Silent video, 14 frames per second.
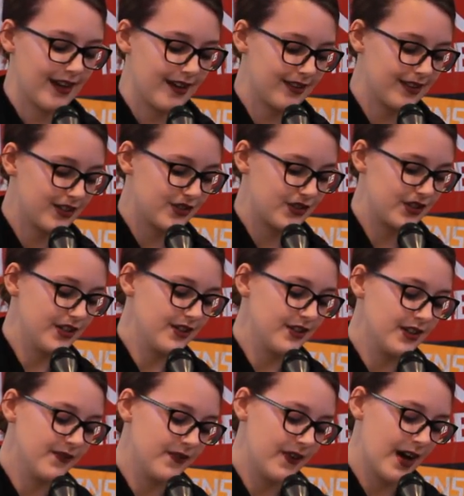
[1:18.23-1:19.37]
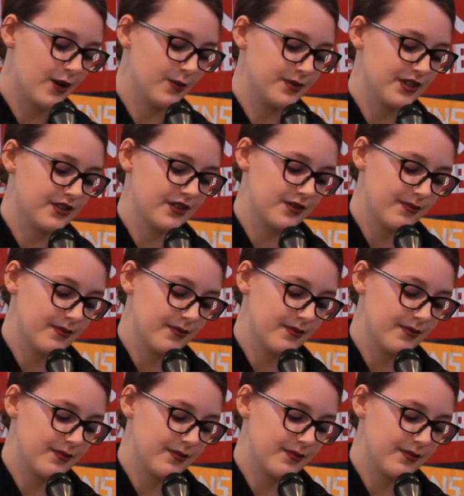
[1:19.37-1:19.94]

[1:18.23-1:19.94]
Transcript: and that she could have helped her